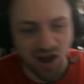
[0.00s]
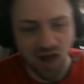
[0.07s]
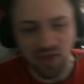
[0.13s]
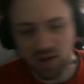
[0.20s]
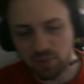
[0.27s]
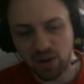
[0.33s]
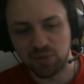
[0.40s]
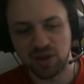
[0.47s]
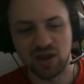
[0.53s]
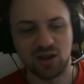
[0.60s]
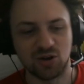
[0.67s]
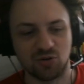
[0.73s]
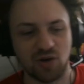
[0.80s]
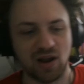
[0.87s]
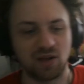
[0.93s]
That might be
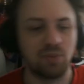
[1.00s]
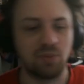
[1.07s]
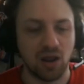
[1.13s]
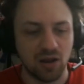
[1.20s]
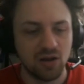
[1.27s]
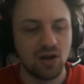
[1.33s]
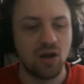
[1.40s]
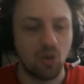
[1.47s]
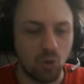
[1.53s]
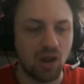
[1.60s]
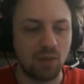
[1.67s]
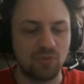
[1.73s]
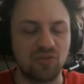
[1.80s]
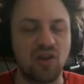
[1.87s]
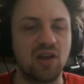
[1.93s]
incorrect, but what
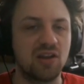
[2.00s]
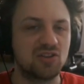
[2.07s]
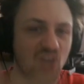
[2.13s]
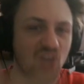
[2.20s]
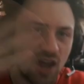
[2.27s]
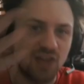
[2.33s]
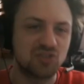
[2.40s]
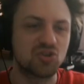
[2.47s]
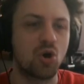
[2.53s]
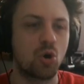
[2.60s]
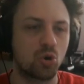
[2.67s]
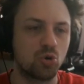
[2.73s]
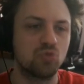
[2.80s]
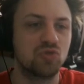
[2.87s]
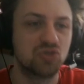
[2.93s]
I'm saying is he's got
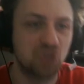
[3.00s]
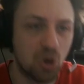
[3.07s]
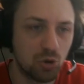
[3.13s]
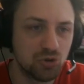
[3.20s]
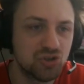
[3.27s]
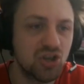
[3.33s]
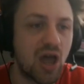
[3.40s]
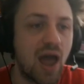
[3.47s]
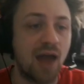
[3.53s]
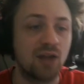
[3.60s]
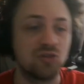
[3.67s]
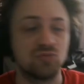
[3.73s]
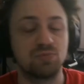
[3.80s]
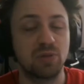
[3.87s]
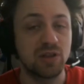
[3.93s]
good results,
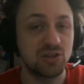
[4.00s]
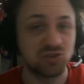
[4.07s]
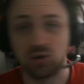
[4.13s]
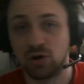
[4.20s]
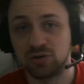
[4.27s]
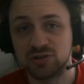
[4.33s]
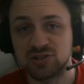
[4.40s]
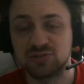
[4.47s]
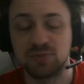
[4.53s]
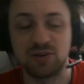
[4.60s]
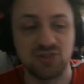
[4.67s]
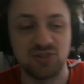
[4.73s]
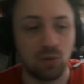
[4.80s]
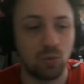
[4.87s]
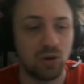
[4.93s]
and please do not dismiss
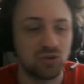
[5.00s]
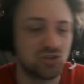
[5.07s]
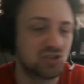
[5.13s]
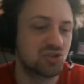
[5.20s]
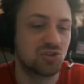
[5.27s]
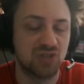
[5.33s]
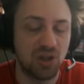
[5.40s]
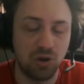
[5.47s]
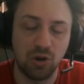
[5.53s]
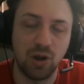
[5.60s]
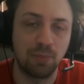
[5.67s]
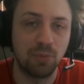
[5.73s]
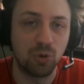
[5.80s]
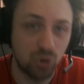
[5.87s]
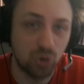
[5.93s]
someone just because they don't
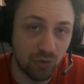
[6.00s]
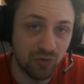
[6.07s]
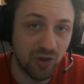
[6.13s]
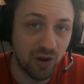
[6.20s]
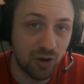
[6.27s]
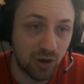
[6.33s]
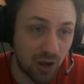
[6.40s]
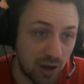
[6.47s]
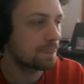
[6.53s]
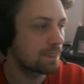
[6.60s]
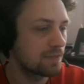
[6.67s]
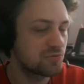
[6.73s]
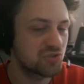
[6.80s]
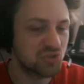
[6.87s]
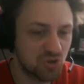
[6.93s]
upload content, okay?
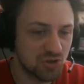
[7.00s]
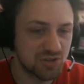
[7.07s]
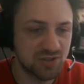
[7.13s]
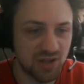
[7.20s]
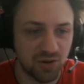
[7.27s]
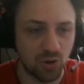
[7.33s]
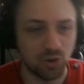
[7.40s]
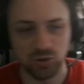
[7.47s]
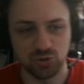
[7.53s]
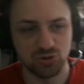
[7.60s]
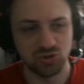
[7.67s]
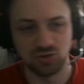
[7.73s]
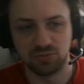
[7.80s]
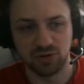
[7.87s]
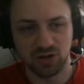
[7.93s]
Just because they're not a
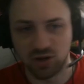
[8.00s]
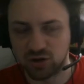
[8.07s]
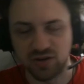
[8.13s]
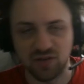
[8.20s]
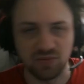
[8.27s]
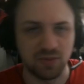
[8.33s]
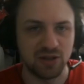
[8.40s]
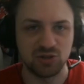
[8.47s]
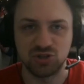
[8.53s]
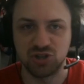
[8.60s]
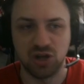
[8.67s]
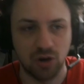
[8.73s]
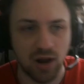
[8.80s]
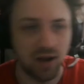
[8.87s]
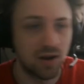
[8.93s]
YouTuber, you know, doesn't mean
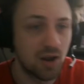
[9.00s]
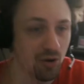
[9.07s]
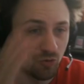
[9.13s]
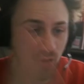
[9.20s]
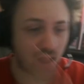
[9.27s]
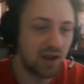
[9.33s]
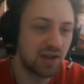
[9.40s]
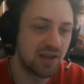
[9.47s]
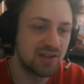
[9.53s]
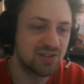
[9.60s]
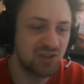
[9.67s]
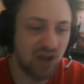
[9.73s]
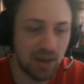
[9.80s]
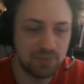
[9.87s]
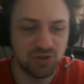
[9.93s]
shit, alright? Ryan is
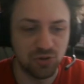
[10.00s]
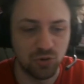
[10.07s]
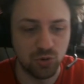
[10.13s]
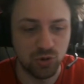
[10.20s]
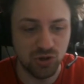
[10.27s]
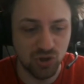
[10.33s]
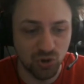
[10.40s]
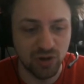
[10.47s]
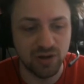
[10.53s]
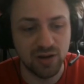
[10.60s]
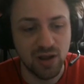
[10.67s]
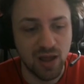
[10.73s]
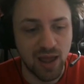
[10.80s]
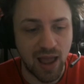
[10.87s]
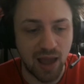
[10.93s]
an absolute unit,
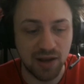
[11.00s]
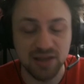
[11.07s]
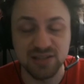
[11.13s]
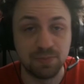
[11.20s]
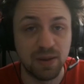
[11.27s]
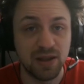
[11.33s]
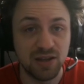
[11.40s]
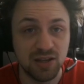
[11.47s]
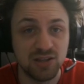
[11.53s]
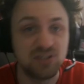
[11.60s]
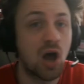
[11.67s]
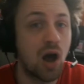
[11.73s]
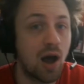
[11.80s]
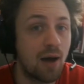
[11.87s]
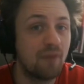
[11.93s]
and his opinions
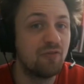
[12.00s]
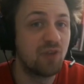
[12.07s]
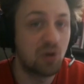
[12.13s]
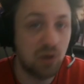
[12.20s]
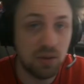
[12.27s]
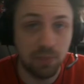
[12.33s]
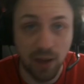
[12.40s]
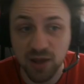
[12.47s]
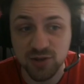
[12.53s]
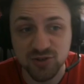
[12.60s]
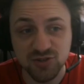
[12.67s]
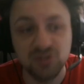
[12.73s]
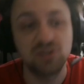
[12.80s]
are very based.